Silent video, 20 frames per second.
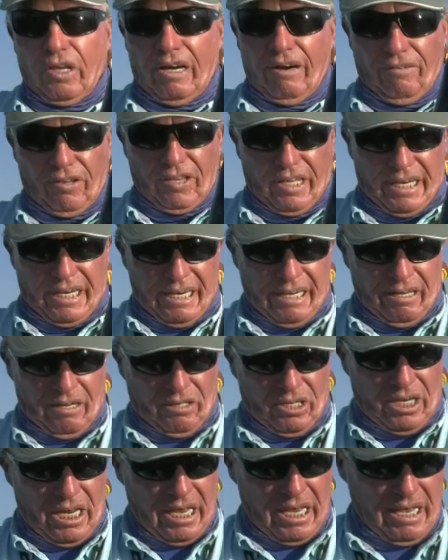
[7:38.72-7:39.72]
and everything
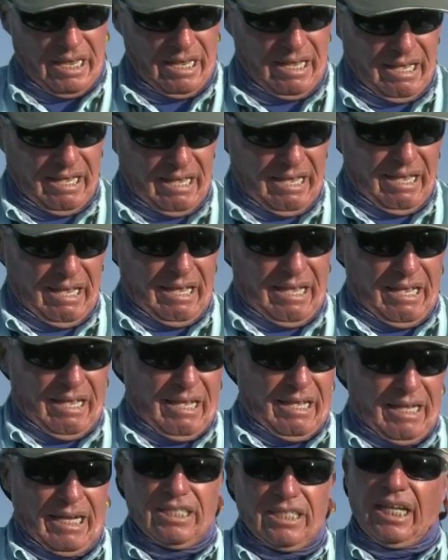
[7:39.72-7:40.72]
else,
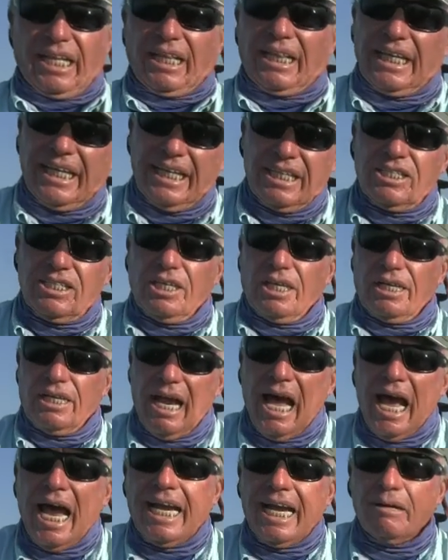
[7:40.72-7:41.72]
that's at least a
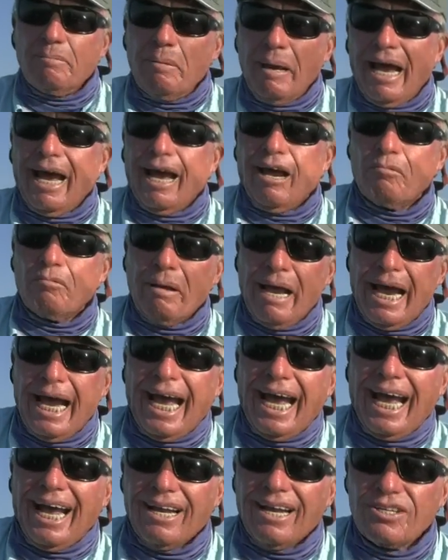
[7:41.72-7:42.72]
9-pound
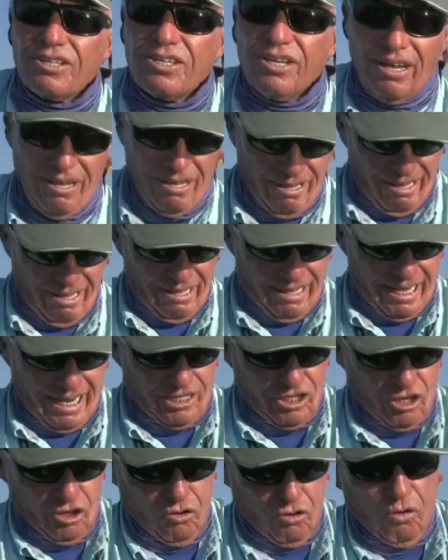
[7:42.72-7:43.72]
bass.
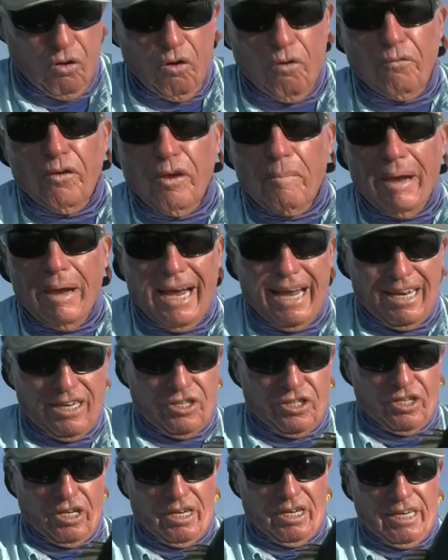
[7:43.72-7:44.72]
That's a trophy bass,
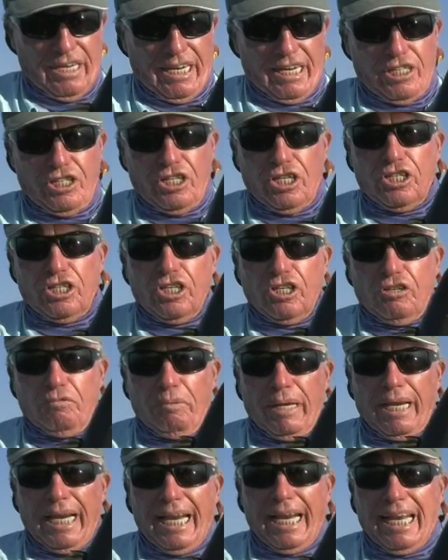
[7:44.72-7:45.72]
son. That's just as
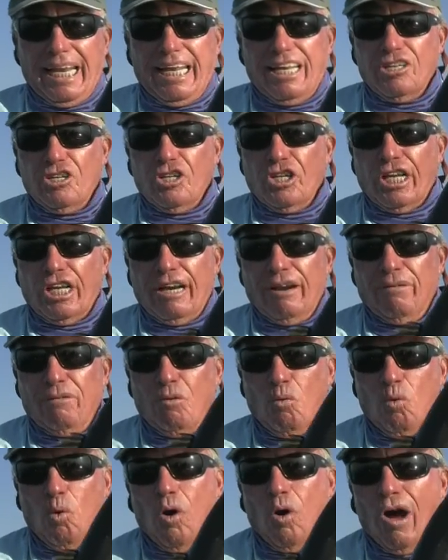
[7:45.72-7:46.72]
big as you could
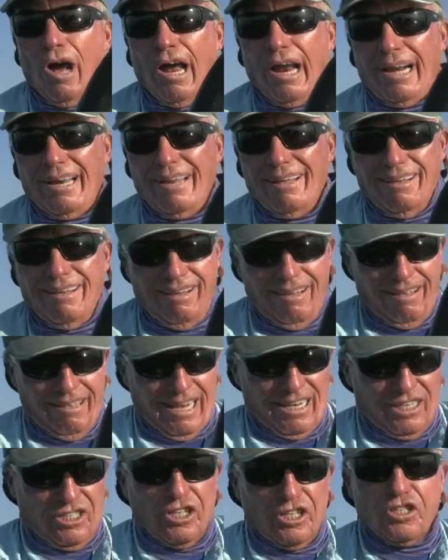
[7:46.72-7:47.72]
ever want.
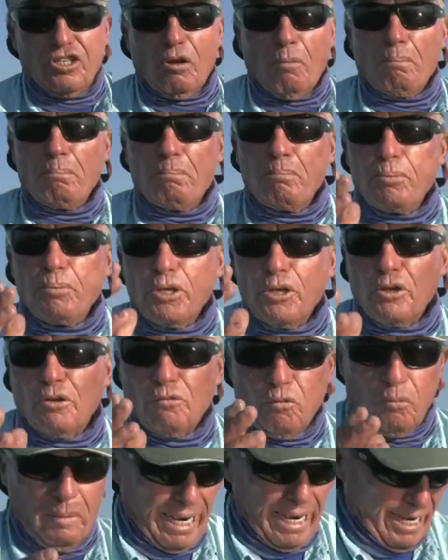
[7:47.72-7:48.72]
That's just a
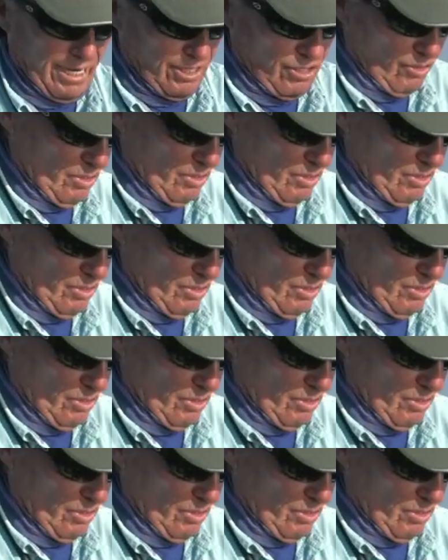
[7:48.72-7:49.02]
beautiful bass.